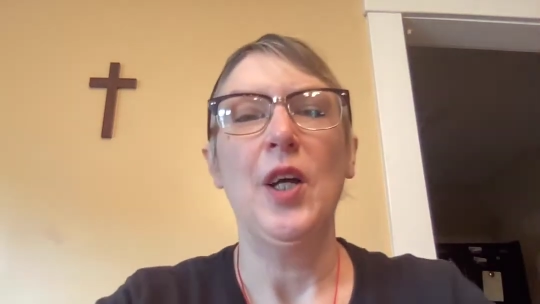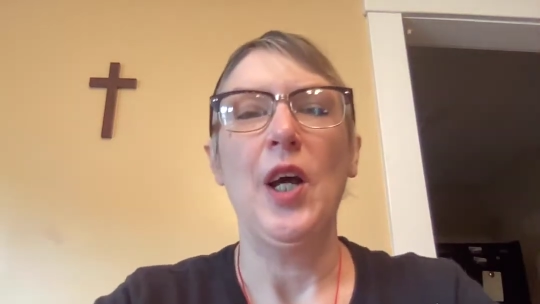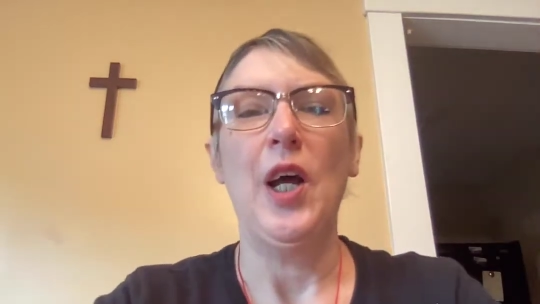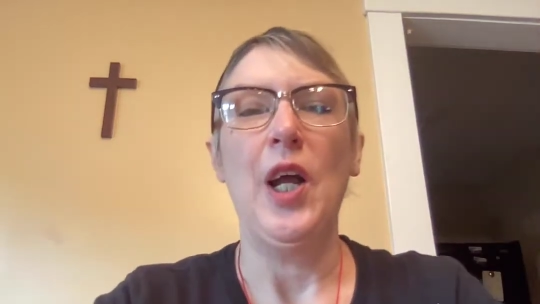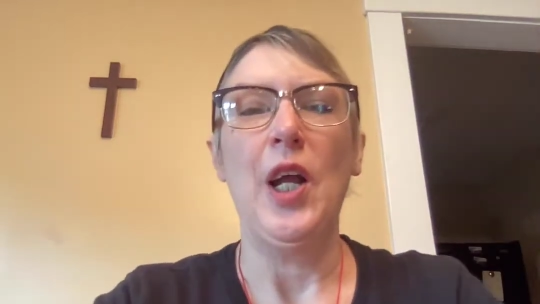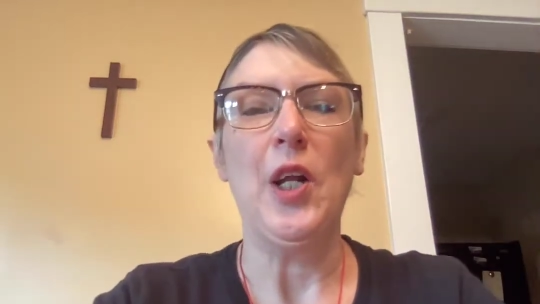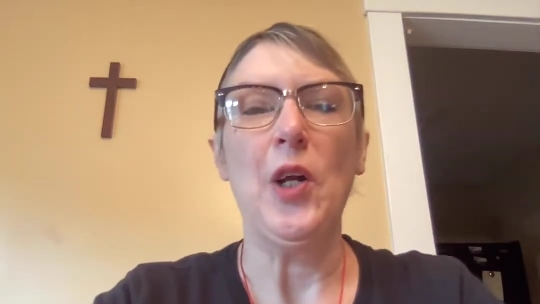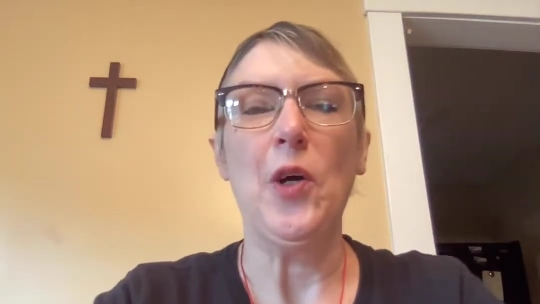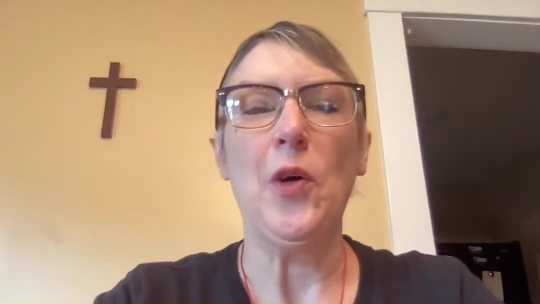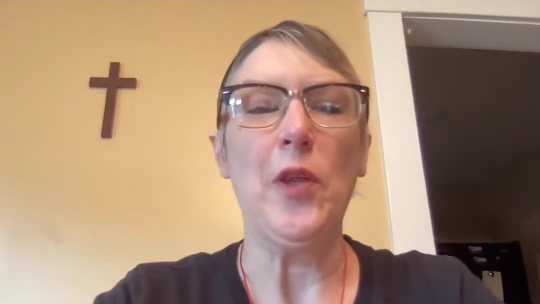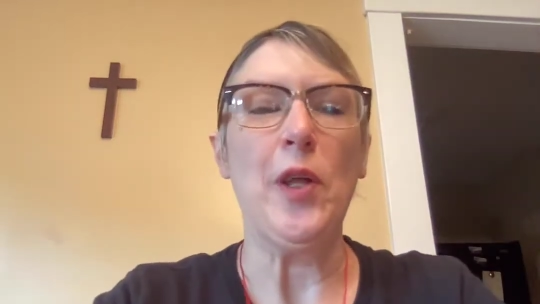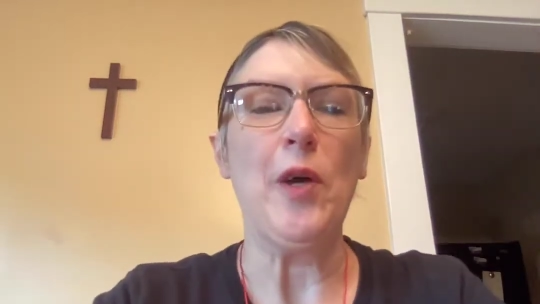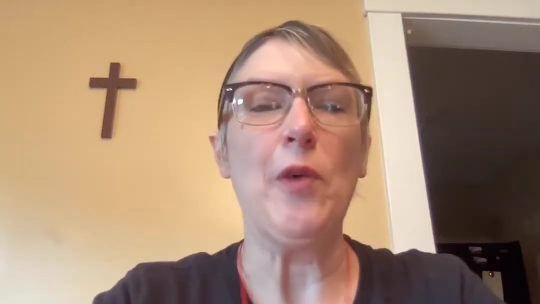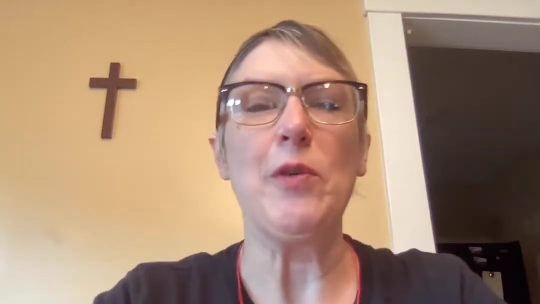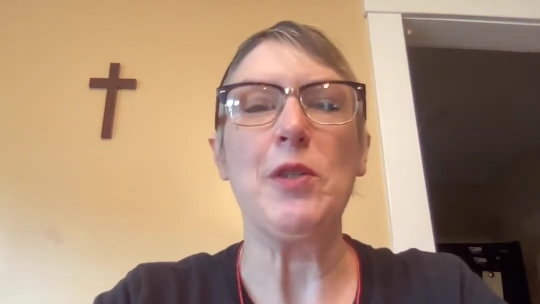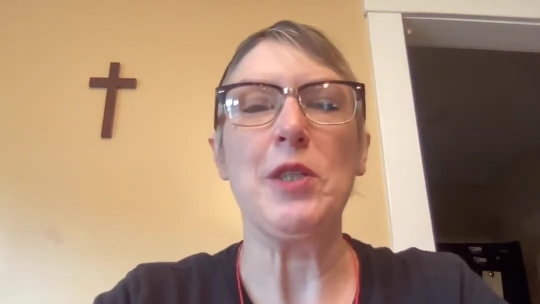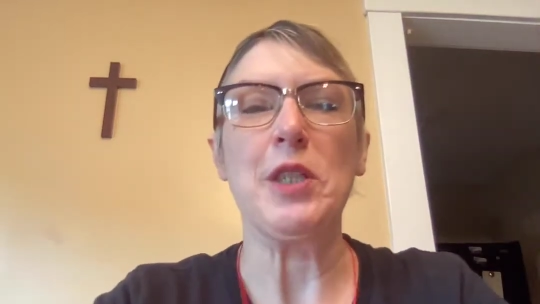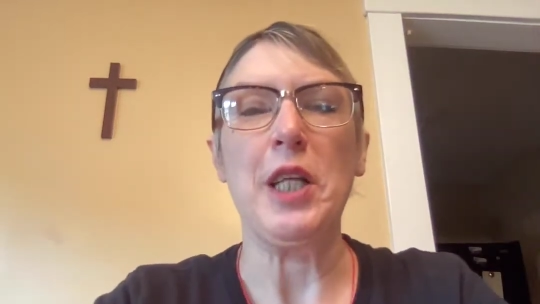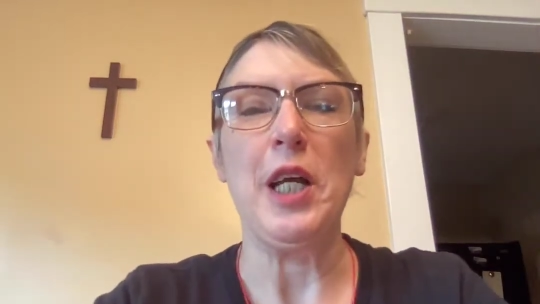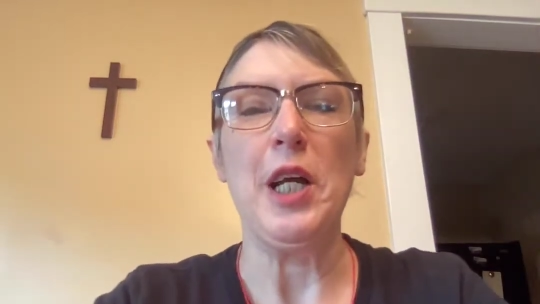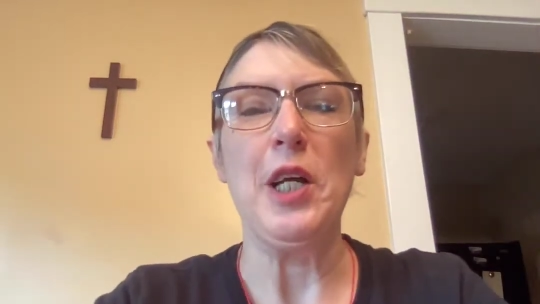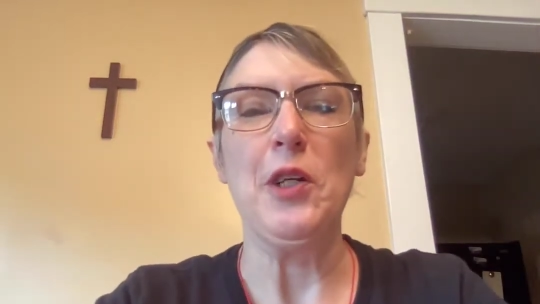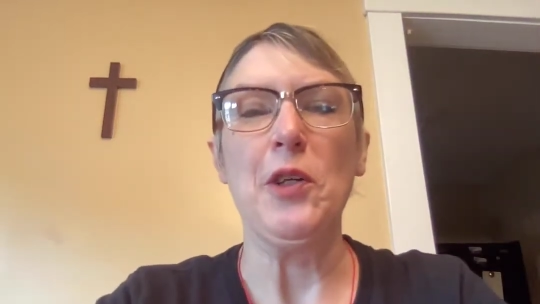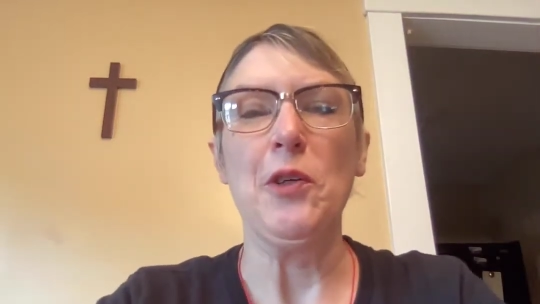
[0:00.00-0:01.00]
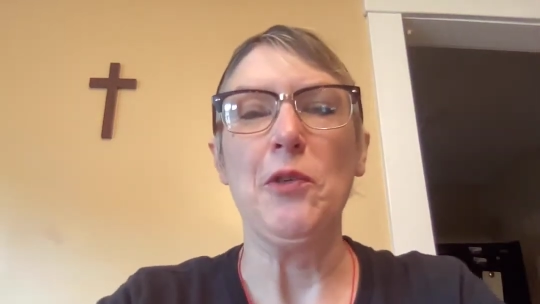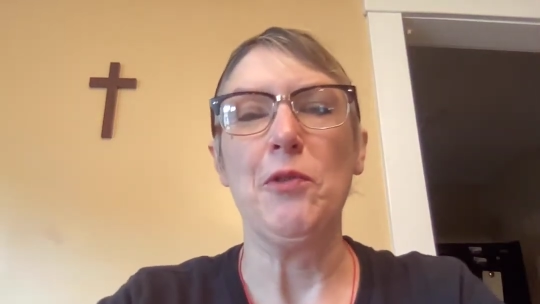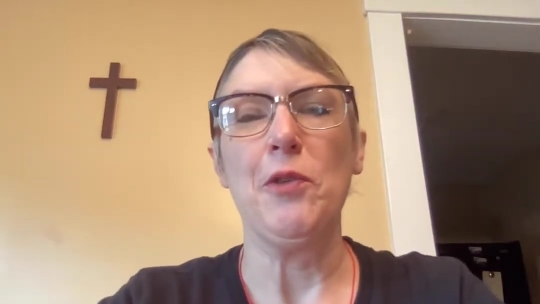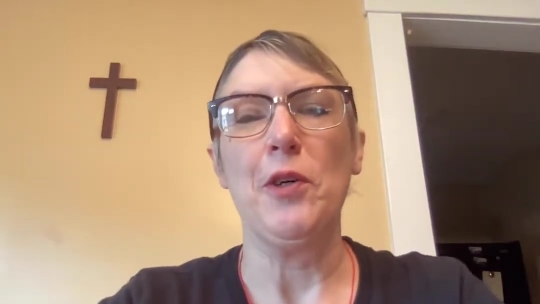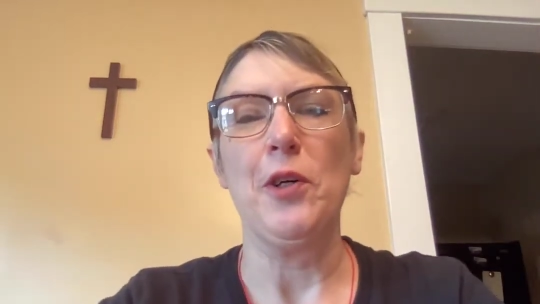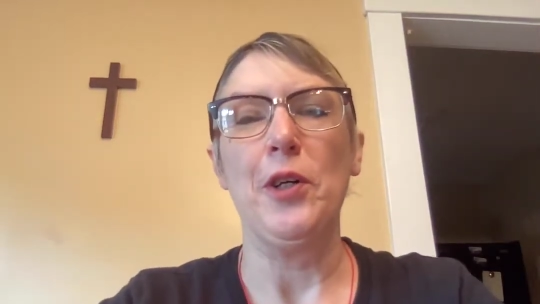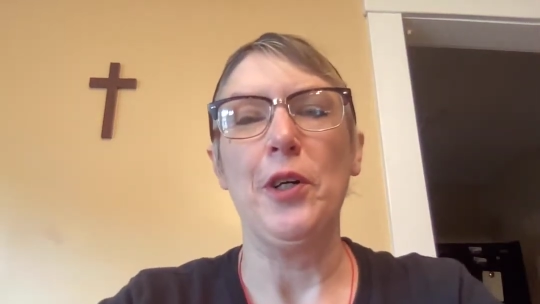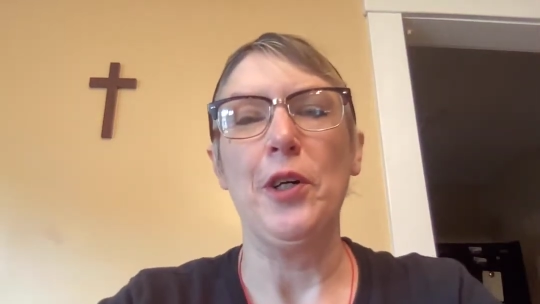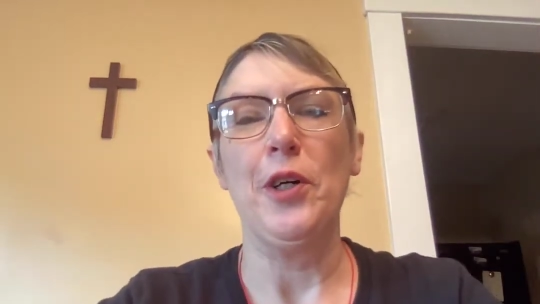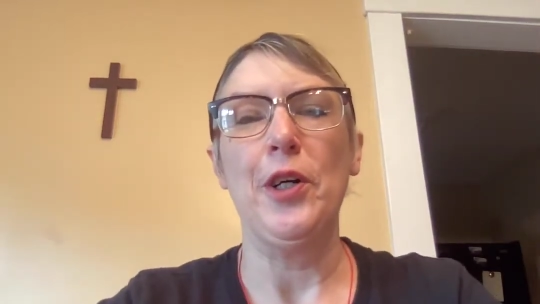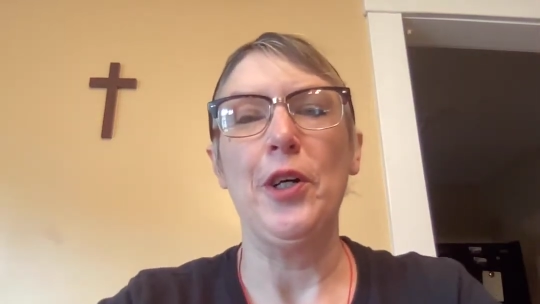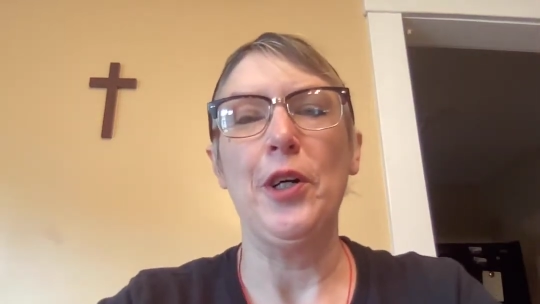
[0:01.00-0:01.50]
I know that was kind of
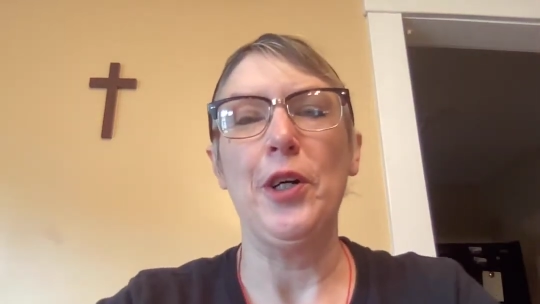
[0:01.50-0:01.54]
a,